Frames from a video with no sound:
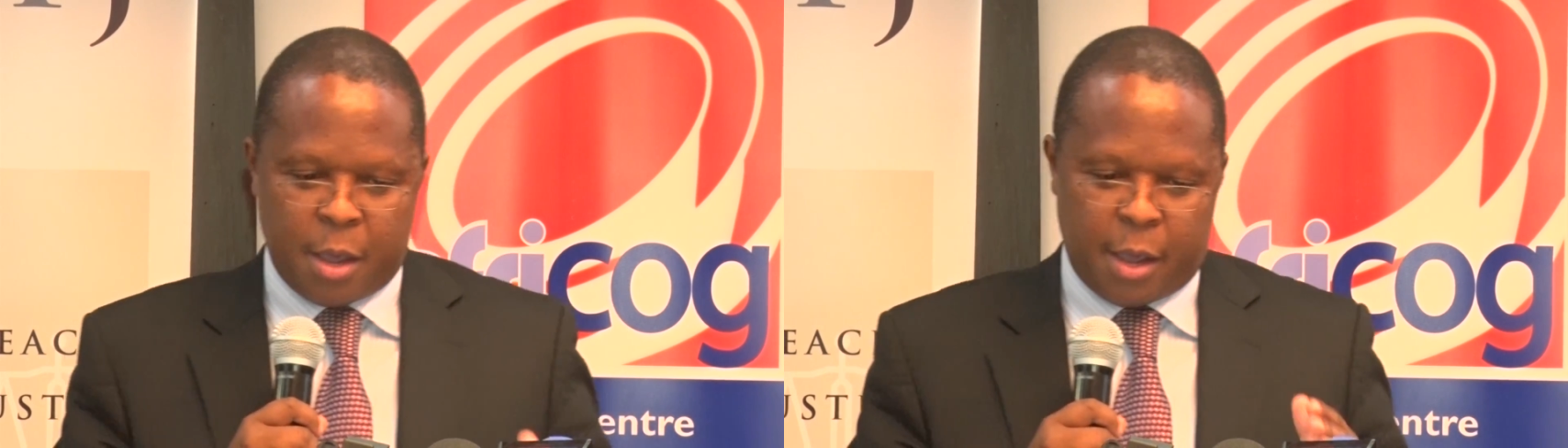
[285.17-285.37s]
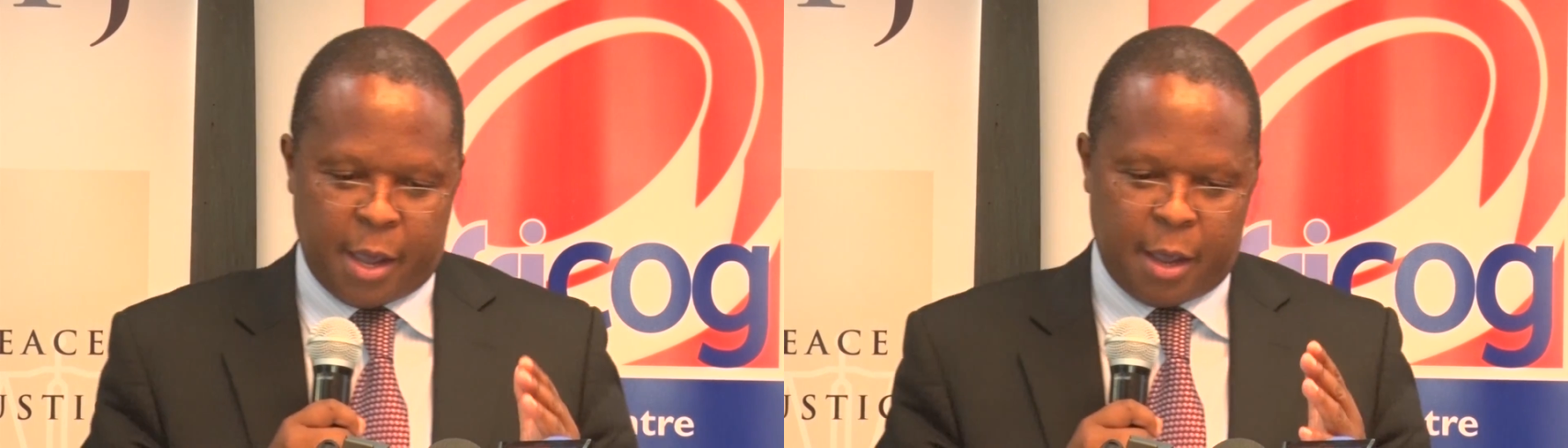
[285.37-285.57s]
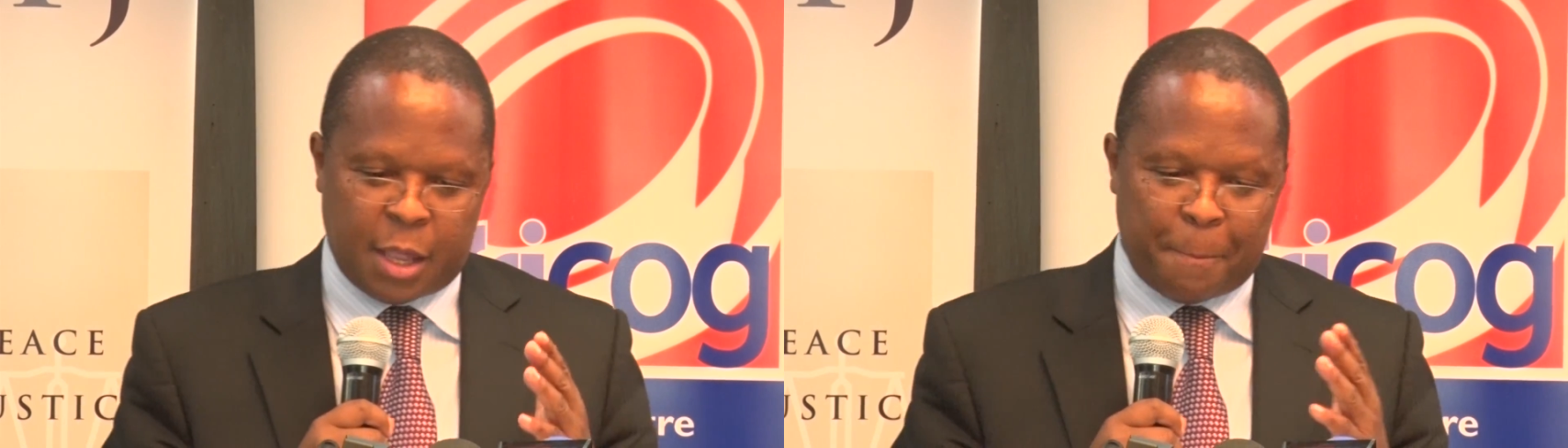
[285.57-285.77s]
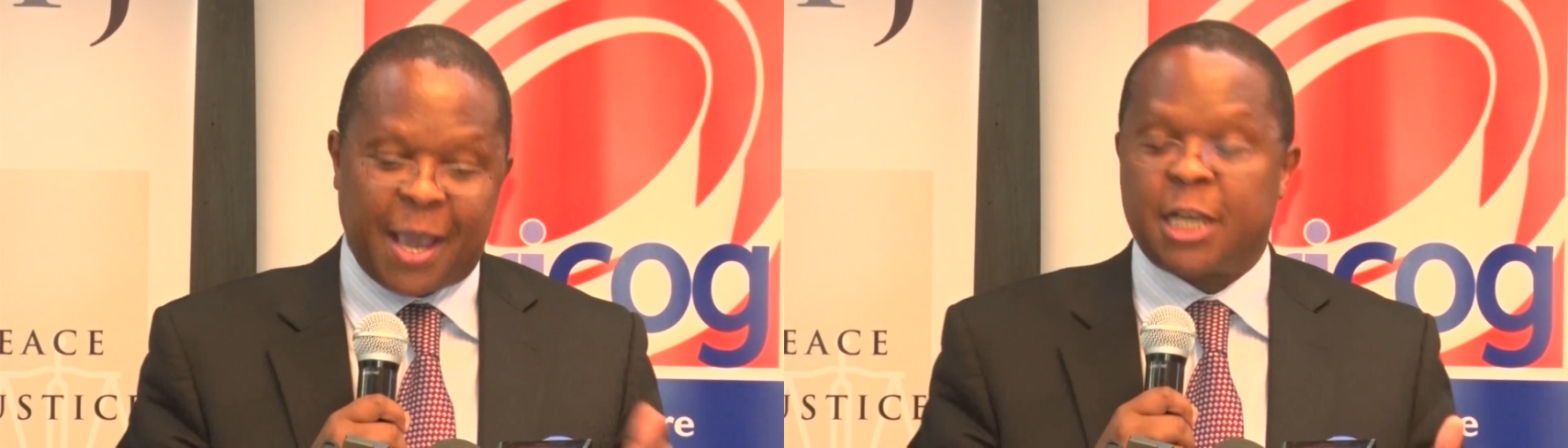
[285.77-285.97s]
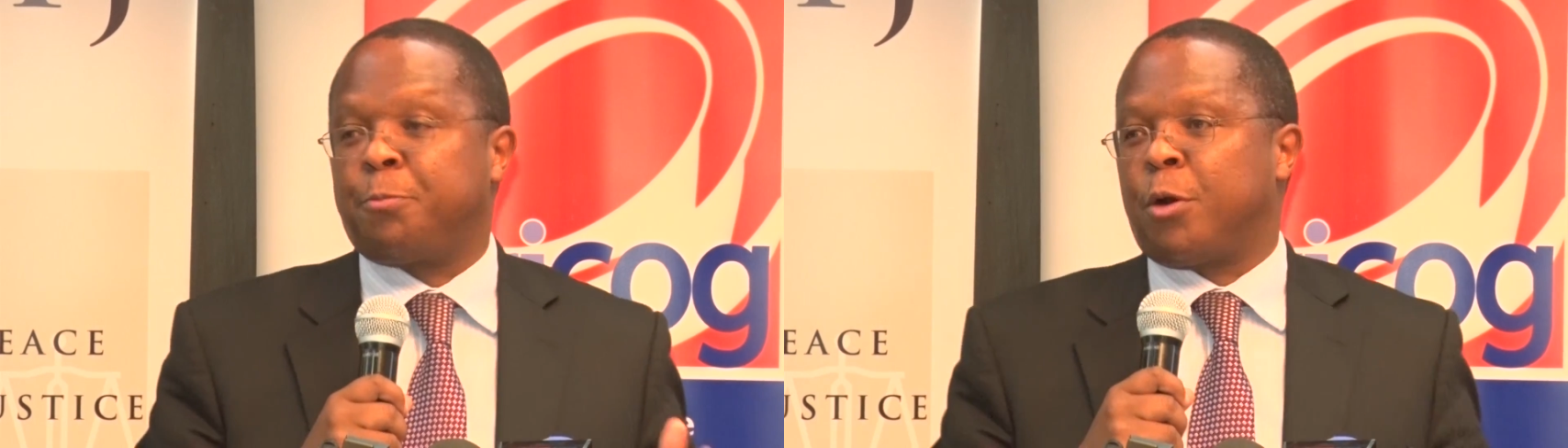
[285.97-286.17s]
The
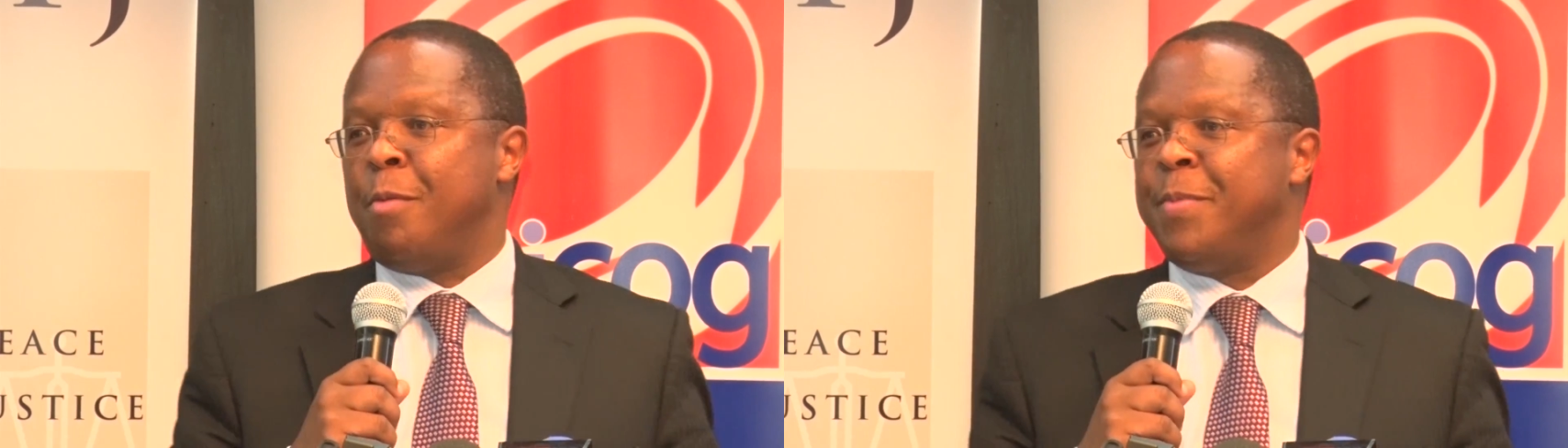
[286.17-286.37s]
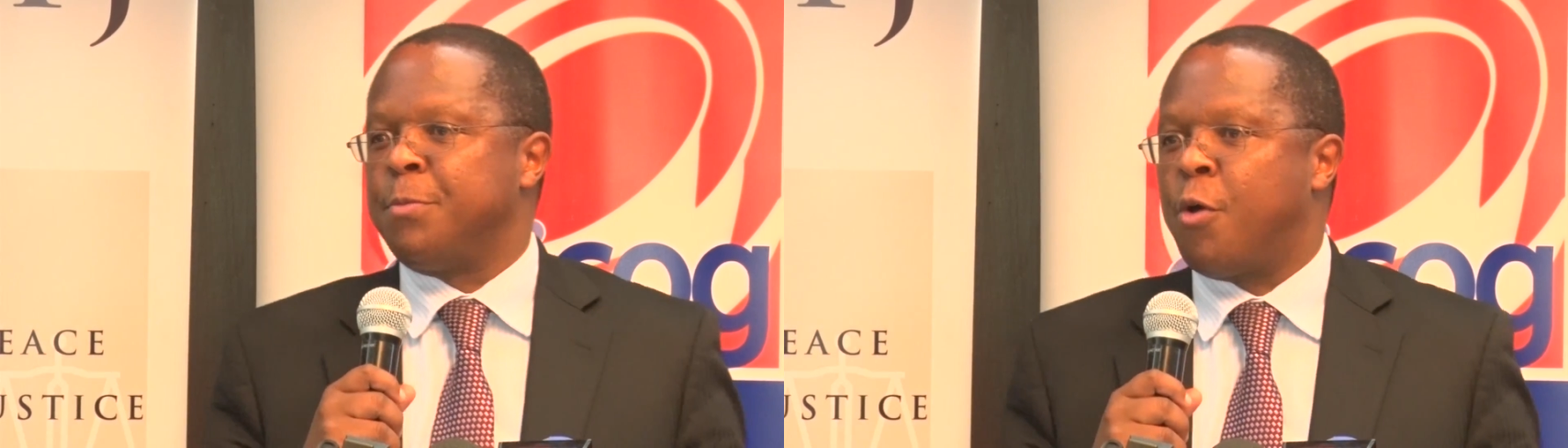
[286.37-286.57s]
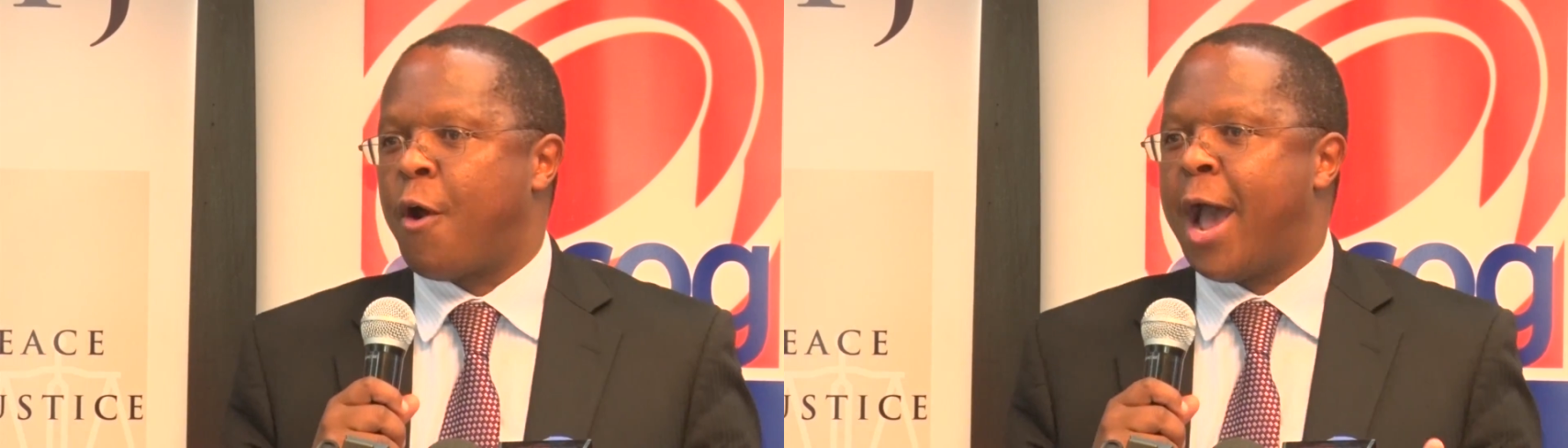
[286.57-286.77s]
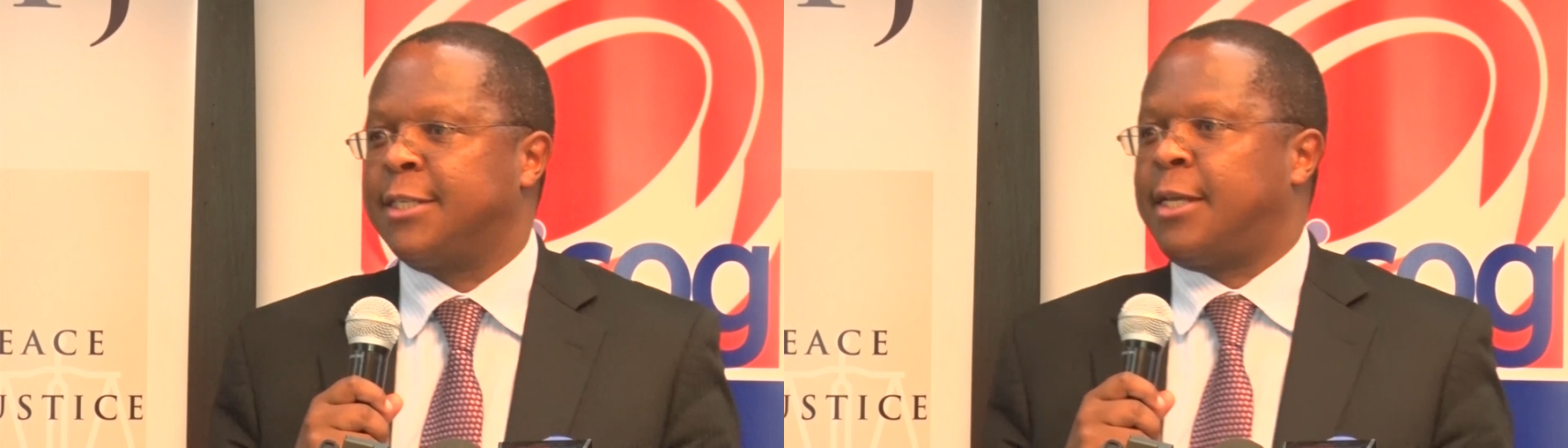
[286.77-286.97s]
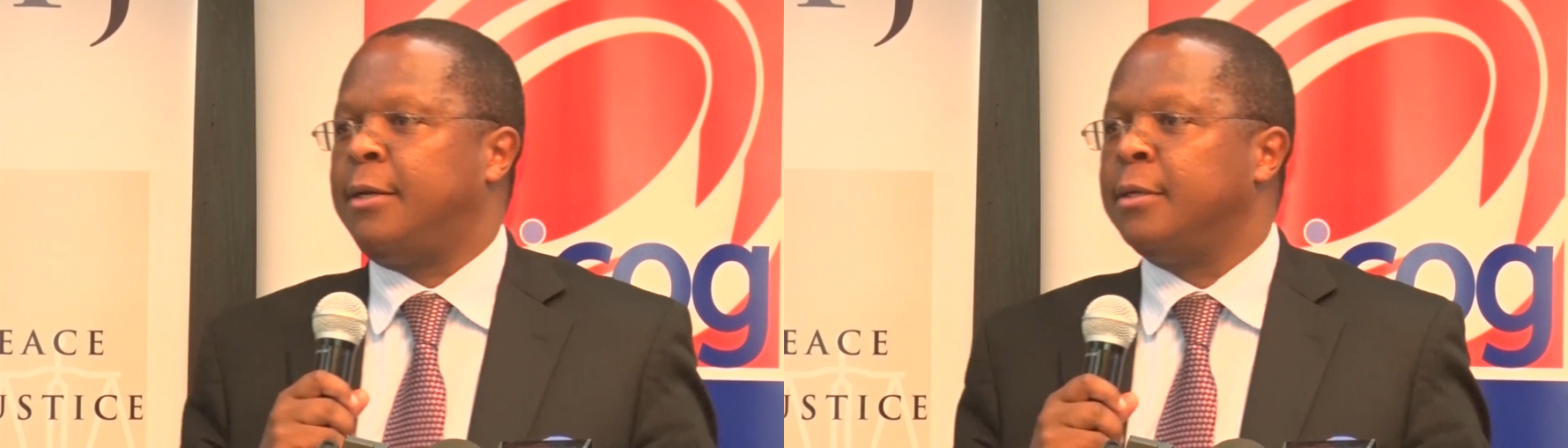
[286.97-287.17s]
biggest problem is moral
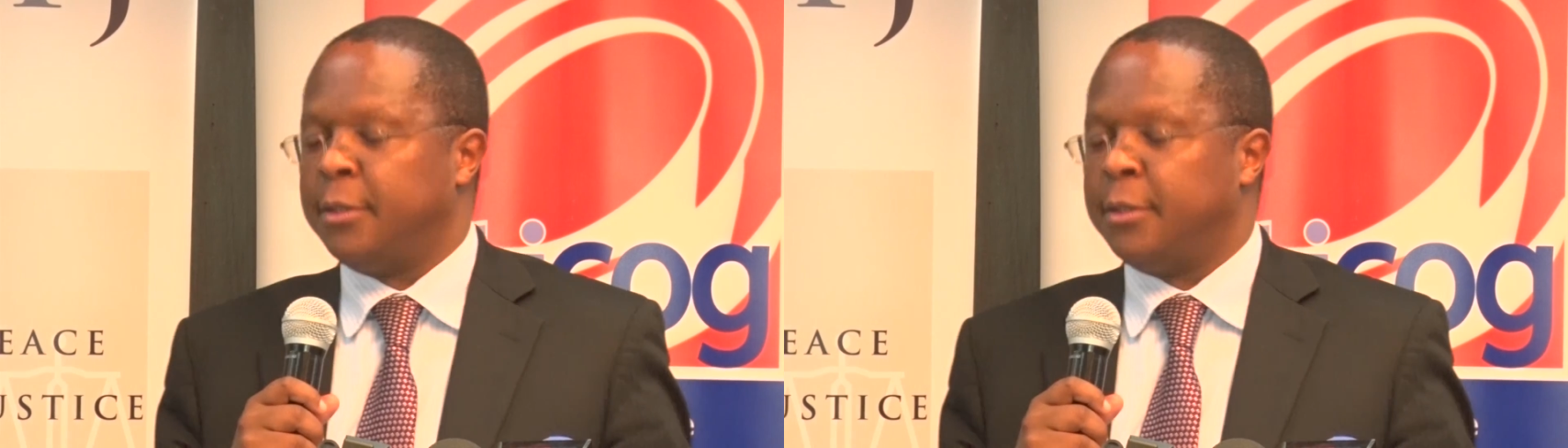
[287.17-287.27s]
hazard.